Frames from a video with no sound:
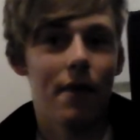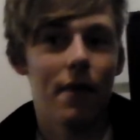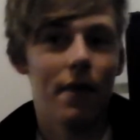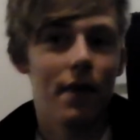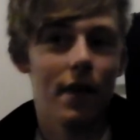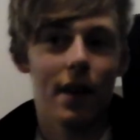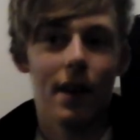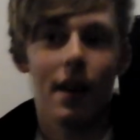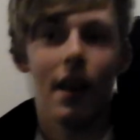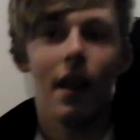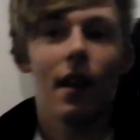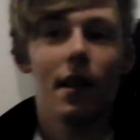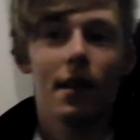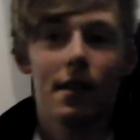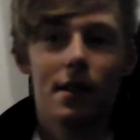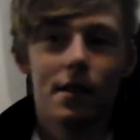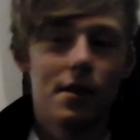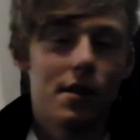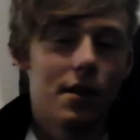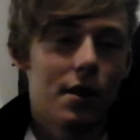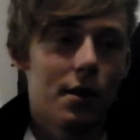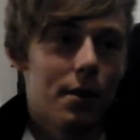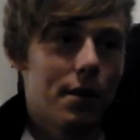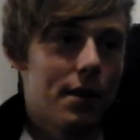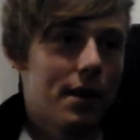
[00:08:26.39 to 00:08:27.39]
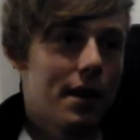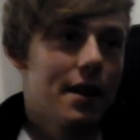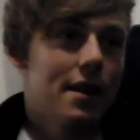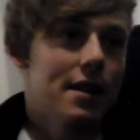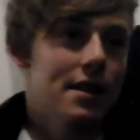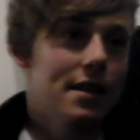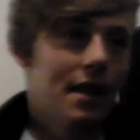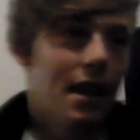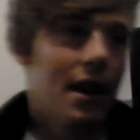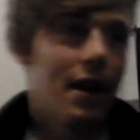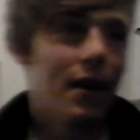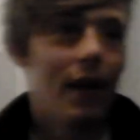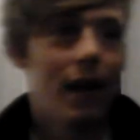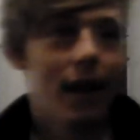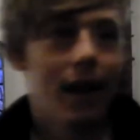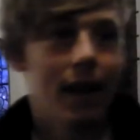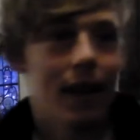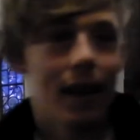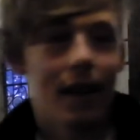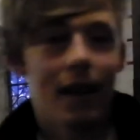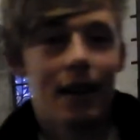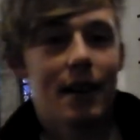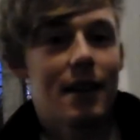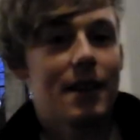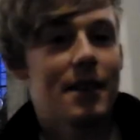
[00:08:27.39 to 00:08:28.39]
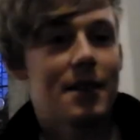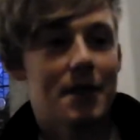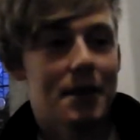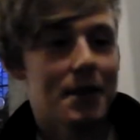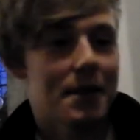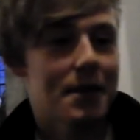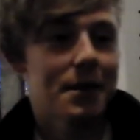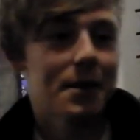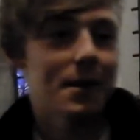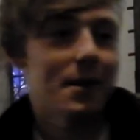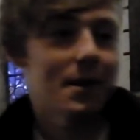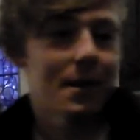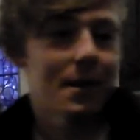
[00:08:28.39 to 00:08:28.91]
everything to do with the internet really, and it's just